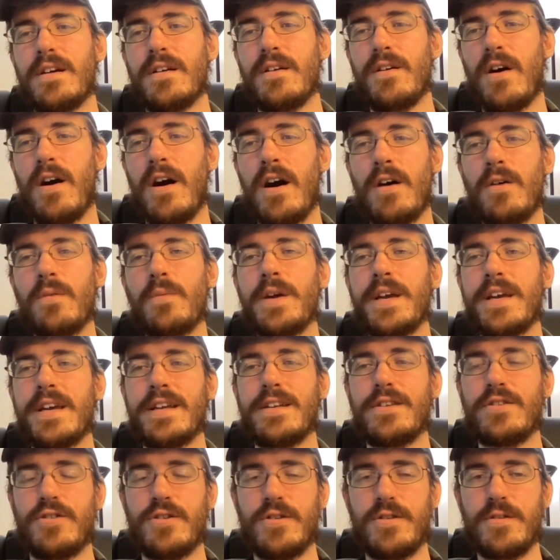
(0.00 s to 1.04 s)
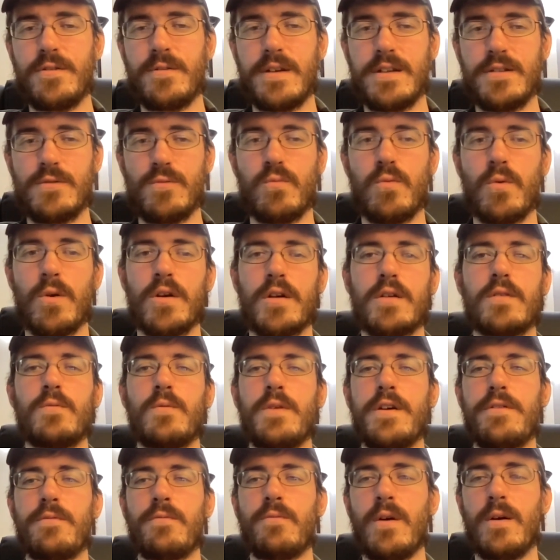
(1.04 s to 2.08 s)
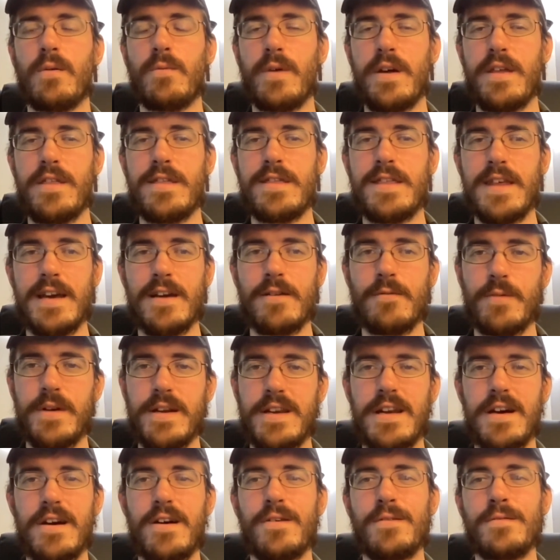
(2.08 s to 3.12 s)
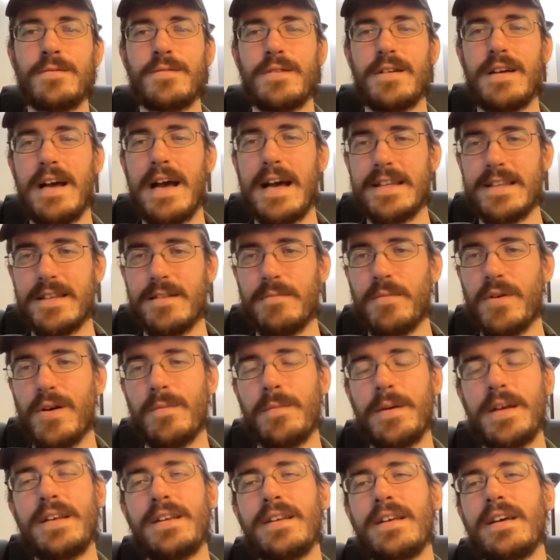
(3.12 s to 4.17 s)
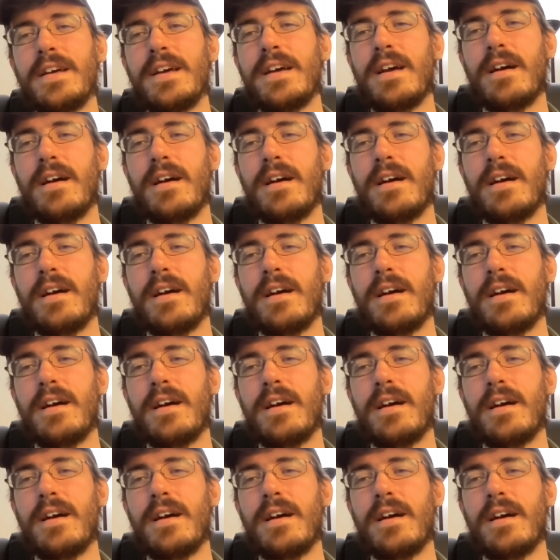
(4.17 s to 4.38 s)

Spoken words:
all we can do is work with what we think we know at the moment.